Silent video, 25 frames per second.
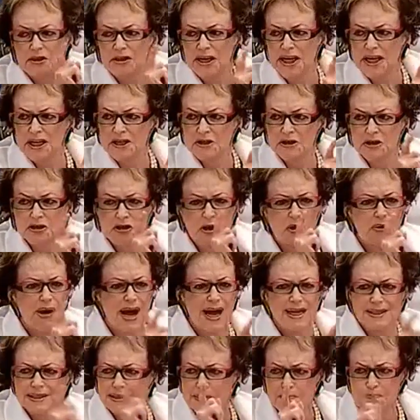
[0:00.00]
And I
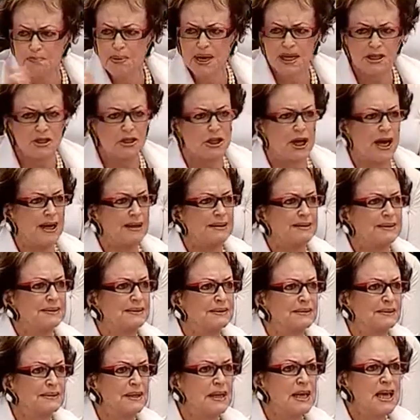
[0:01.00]
was the
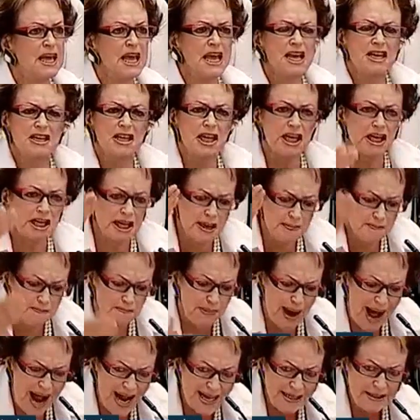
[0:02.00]
mouth that
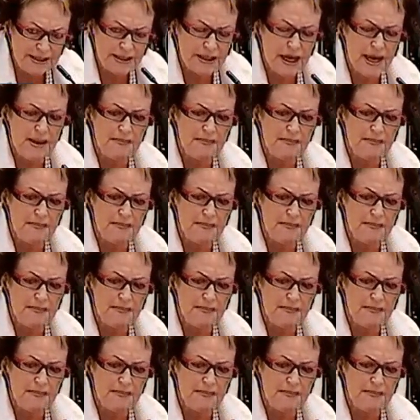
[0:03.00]
talks.